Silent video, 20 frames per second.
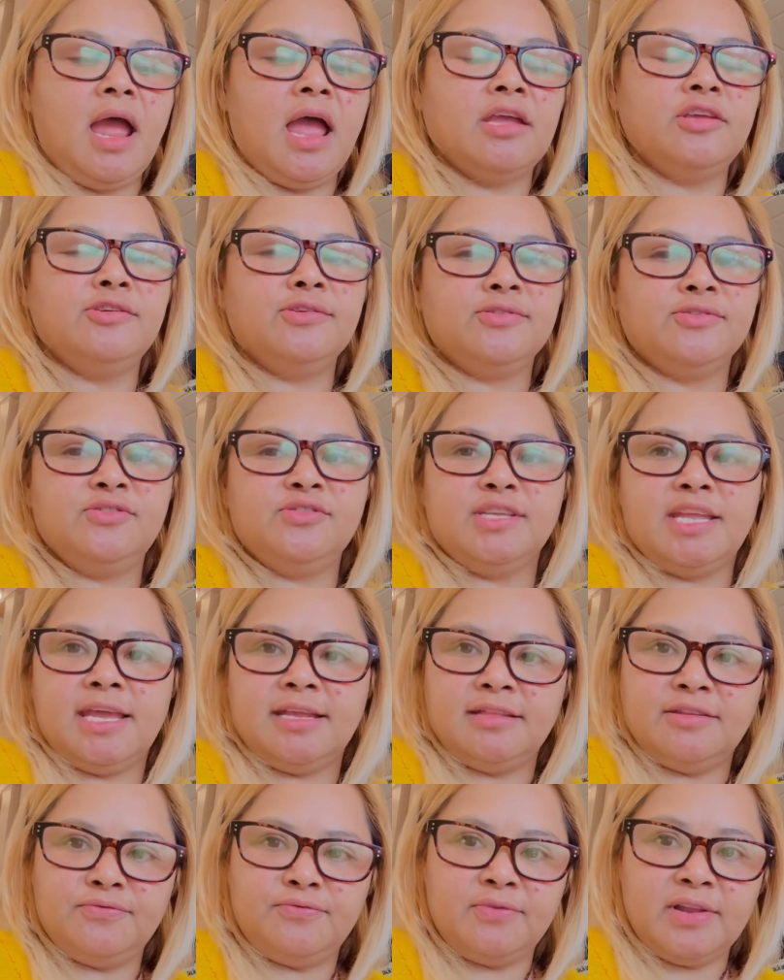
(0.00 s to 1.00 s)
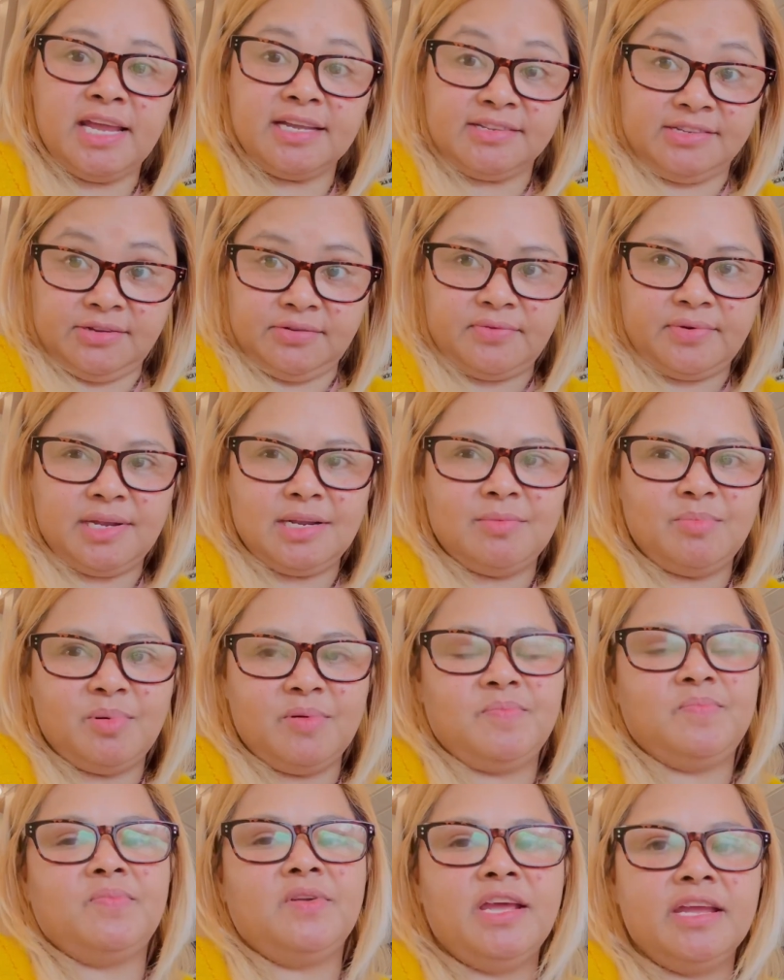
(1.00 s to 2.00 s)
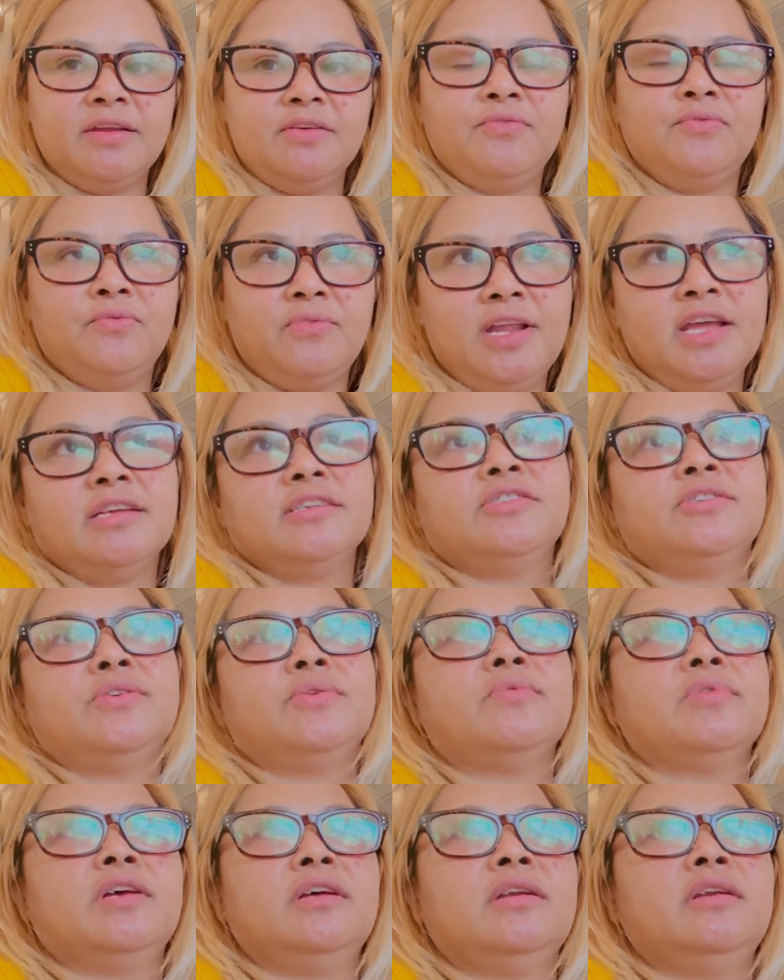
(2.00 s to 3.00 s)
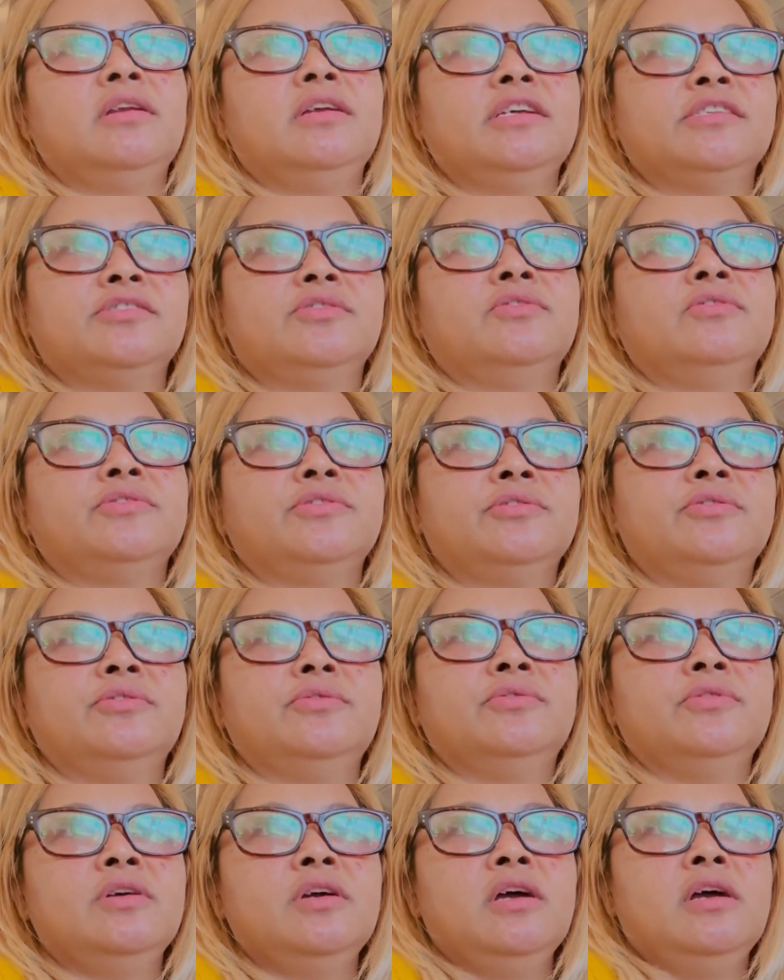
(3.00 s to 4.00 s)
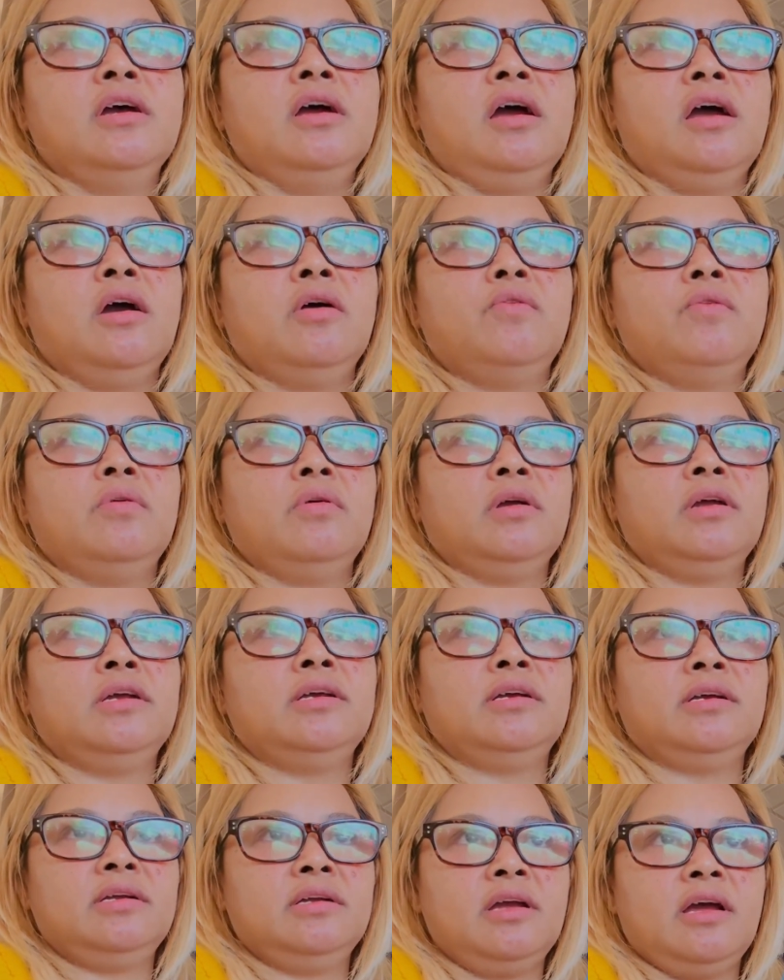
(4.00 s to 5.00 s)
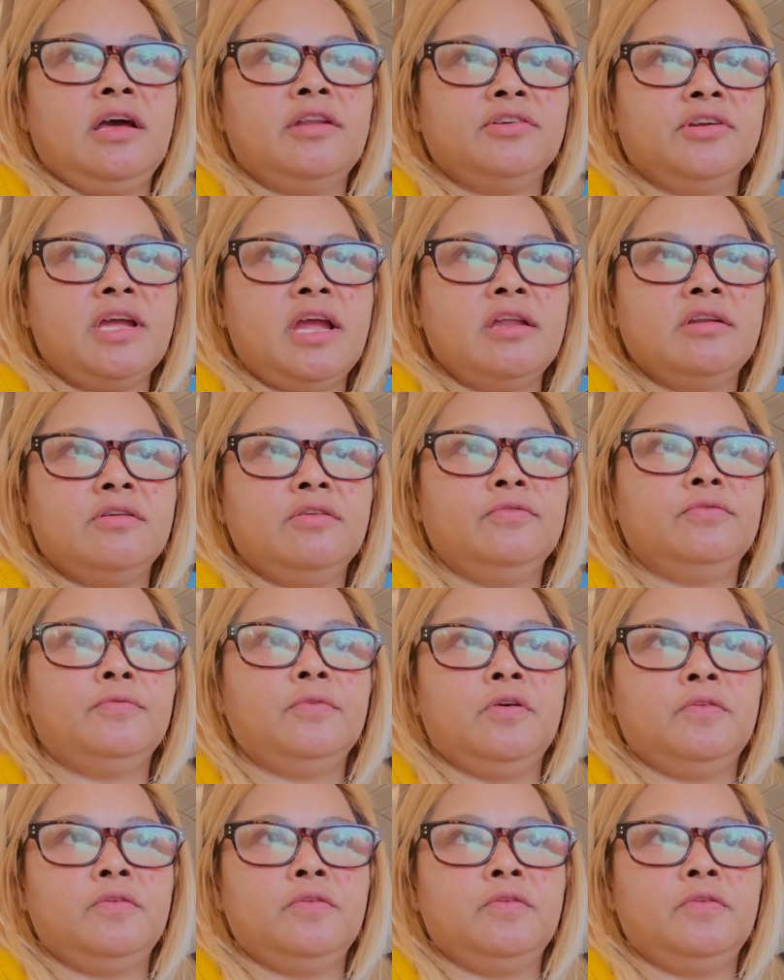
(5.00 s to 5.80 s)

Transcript: I used to take the Flexeril, but Flexeril, it's also other kind of